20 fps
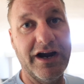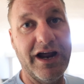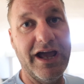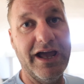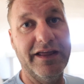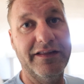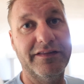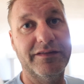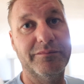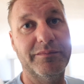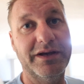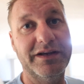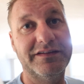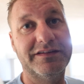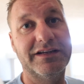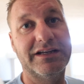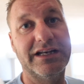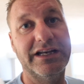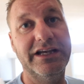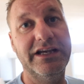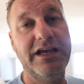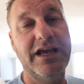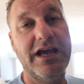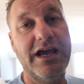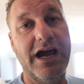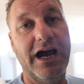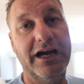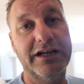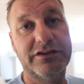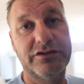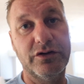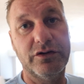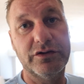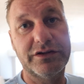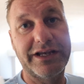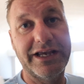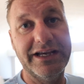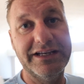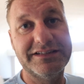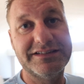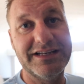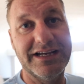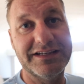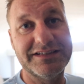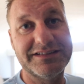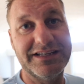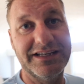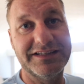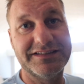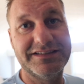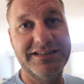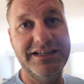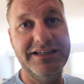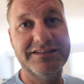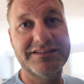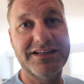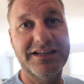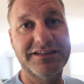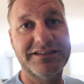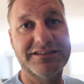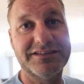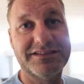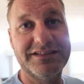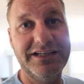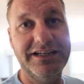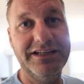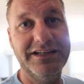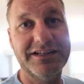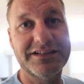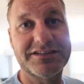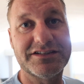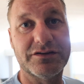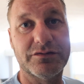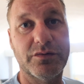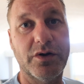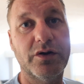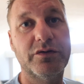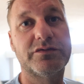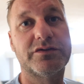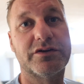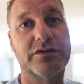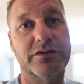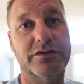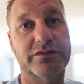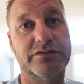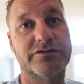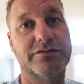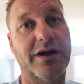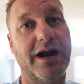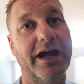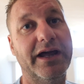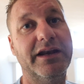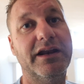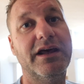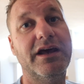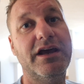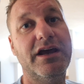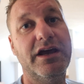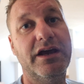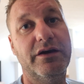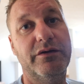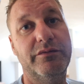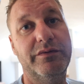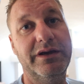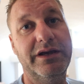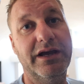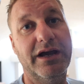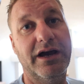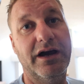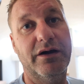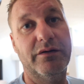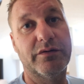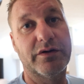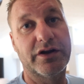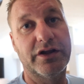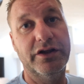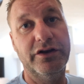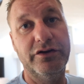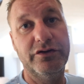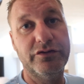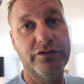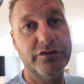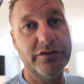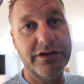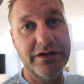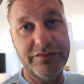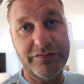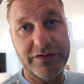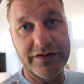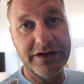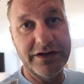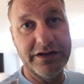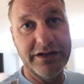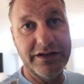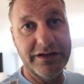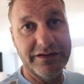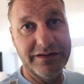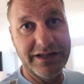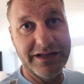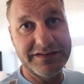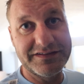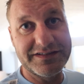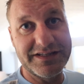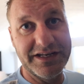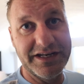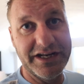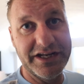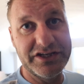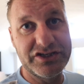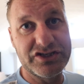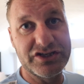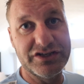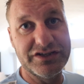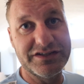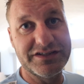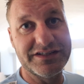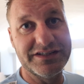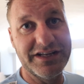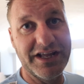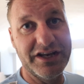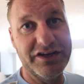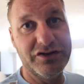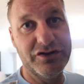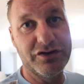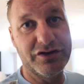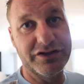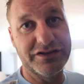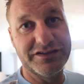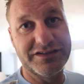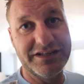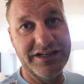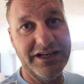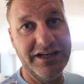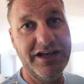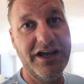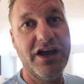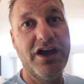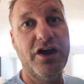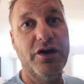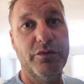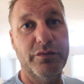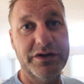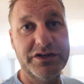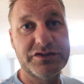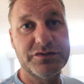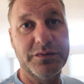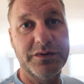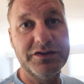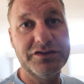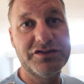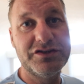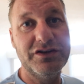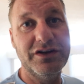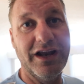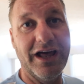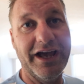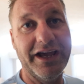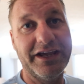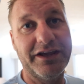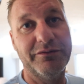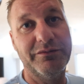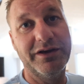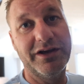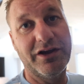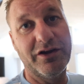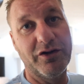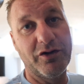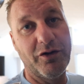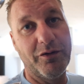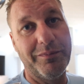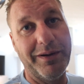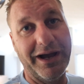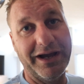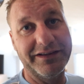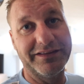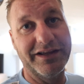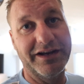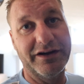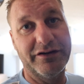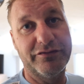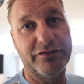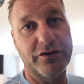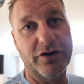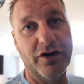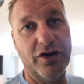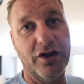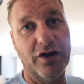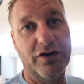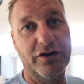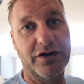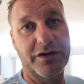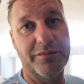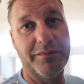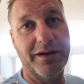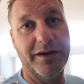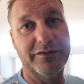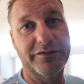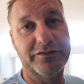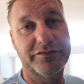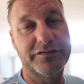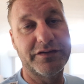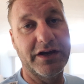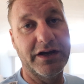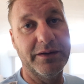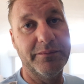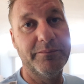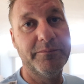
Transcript: And basically I told Casey, I said, see it as a road cruise, right? We're going to do different destinations, and then you can see which ones you like, and we can go back there for a longer amount of time.